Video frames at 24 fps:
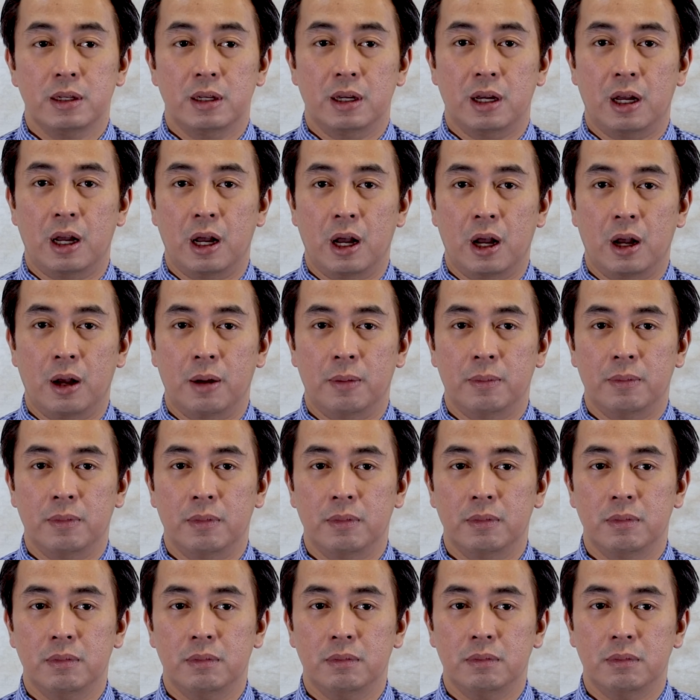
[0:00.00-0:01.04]

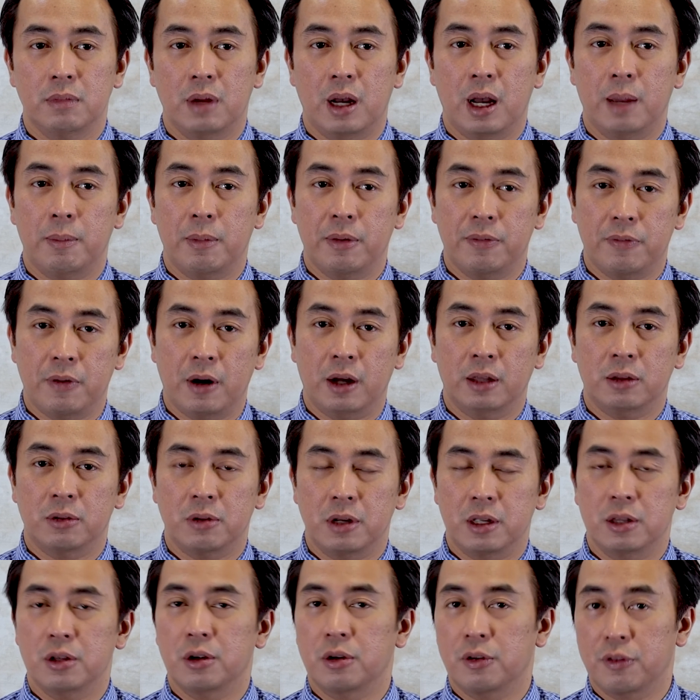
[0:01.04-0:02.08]
I'm a fond
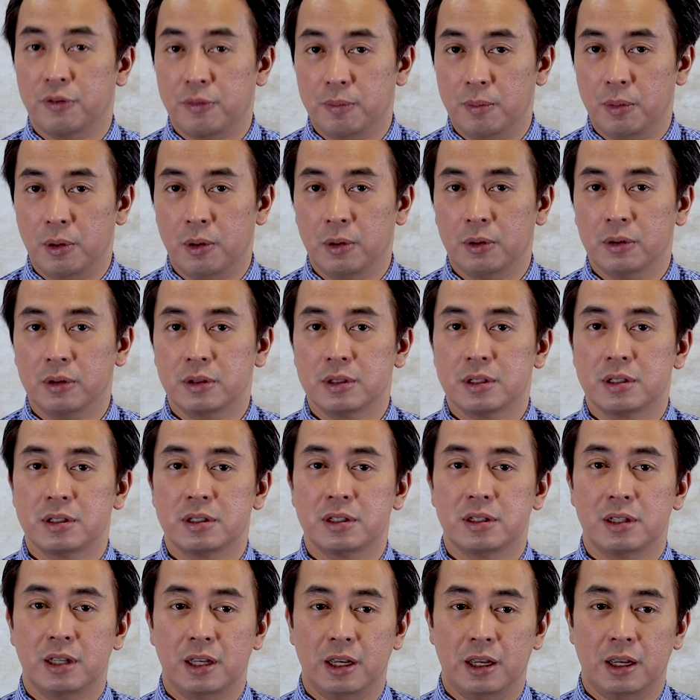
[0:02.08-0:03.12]
reader of
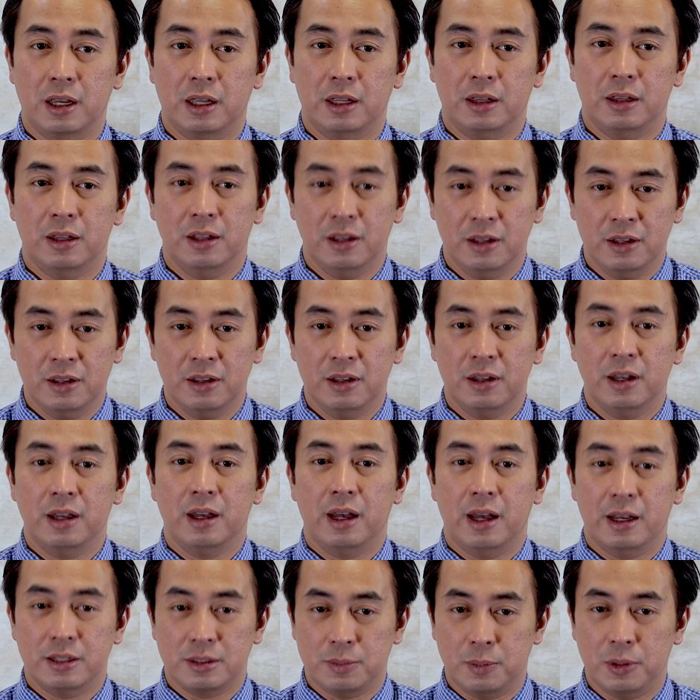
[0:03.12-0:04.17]
books, and
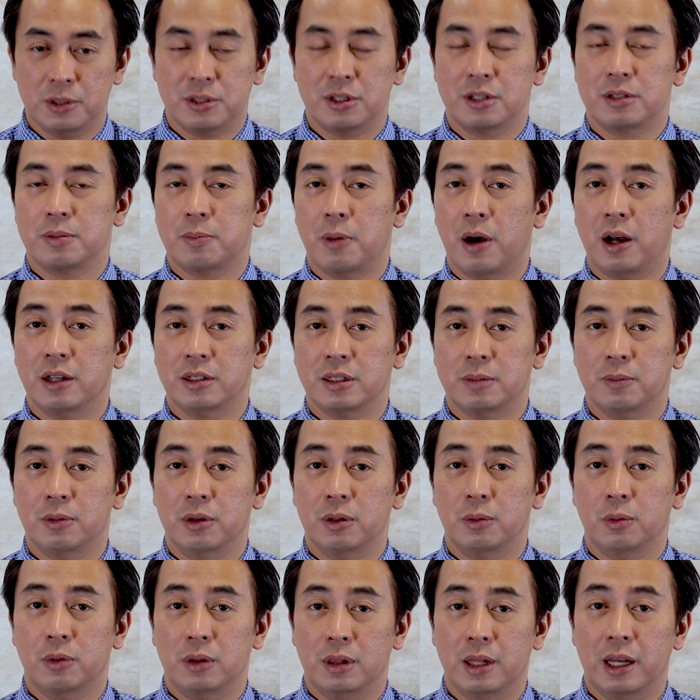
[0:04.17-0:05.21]
as much as
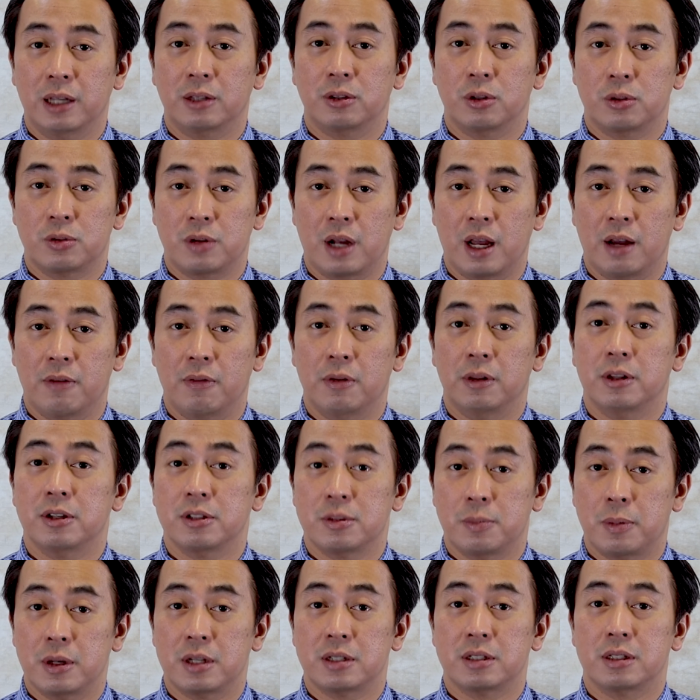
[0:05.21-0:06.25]
possible would like to travel,
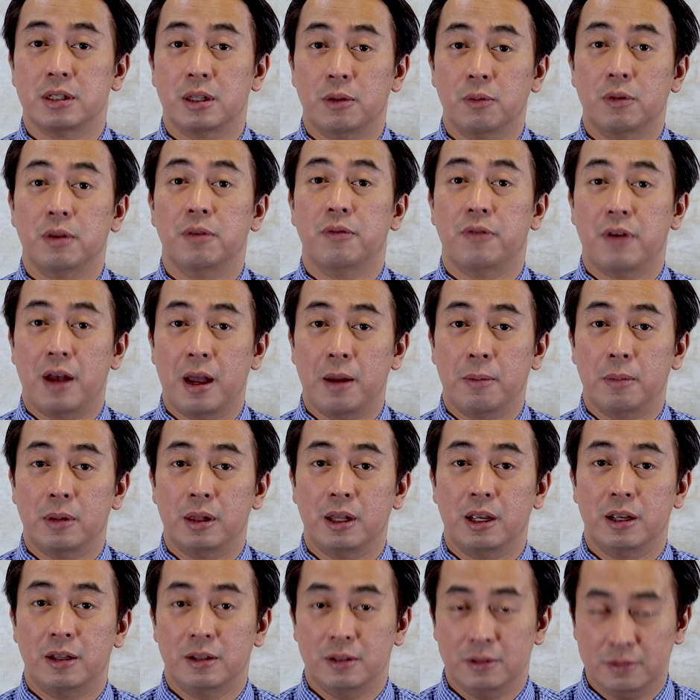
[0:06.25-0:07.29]
especially with
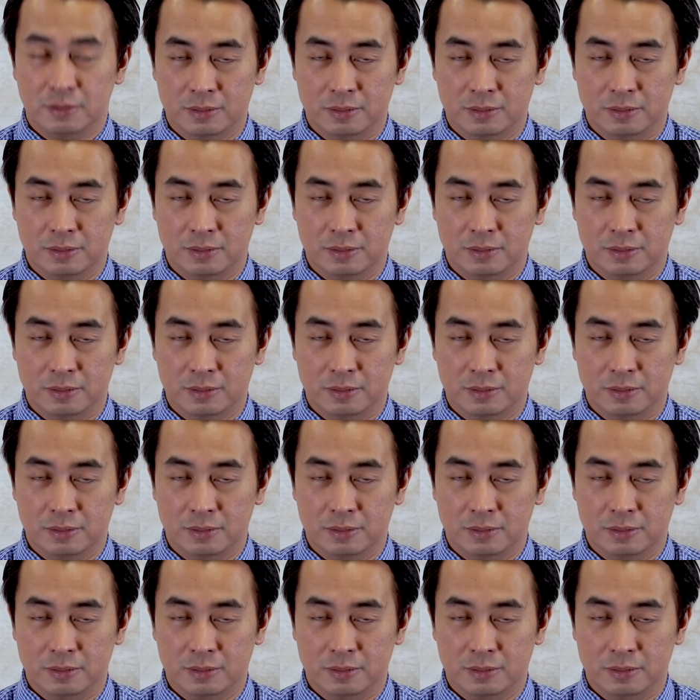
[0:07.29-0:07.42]
family.